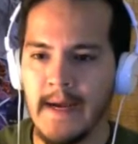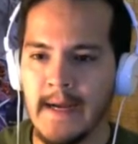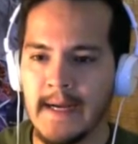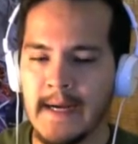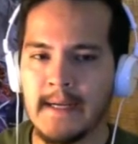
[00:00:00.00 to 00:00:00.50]
I
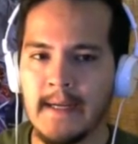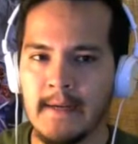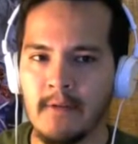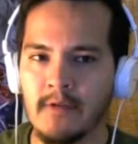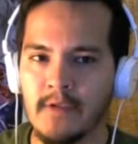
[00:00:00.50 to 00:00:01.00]
got an
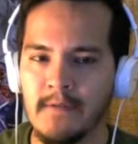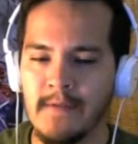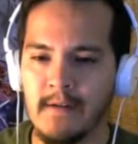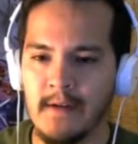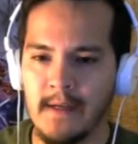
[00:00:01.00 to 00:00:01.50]
Ulti
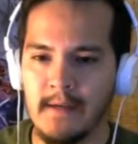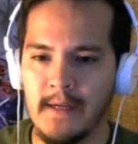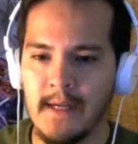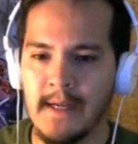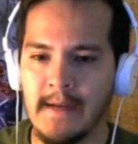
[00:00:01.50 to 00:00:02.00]
Falcon out,
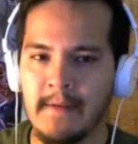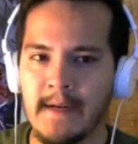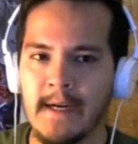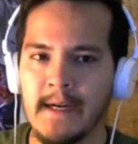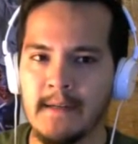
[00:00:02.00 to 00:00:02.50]
and I've
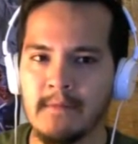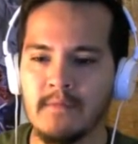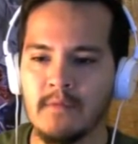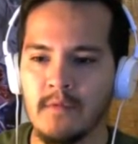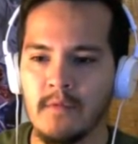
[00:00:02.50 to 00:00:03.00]
got
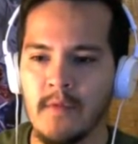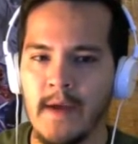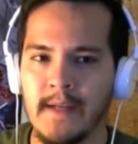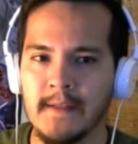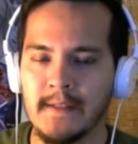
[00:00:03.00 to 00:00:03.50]

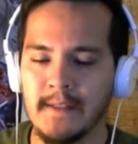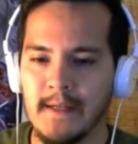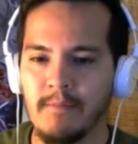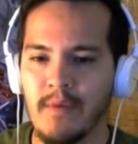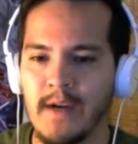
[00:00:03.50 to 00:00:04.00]
ways
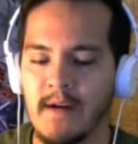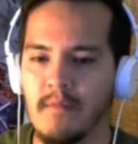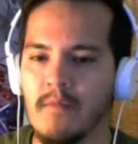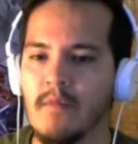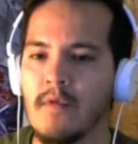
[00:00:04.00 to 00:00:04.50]
to bring
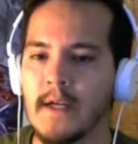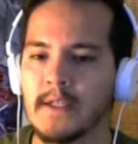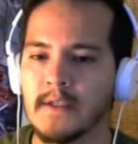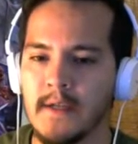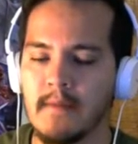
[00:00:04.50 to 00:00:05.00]
out more
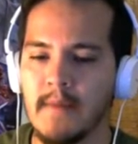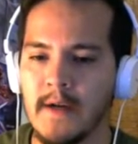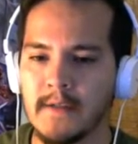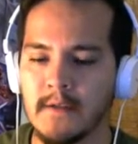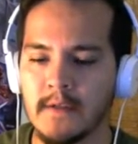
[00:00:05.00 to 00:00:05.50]
extra deck
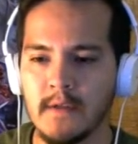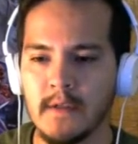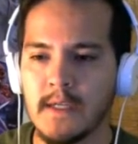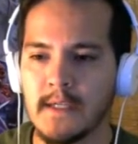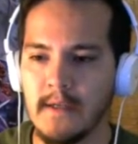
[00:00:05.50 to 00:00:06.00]
monsters, so
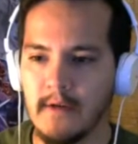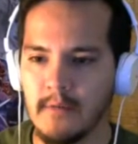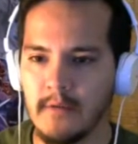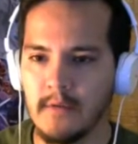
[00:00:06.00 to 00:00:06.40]
it's not terrible.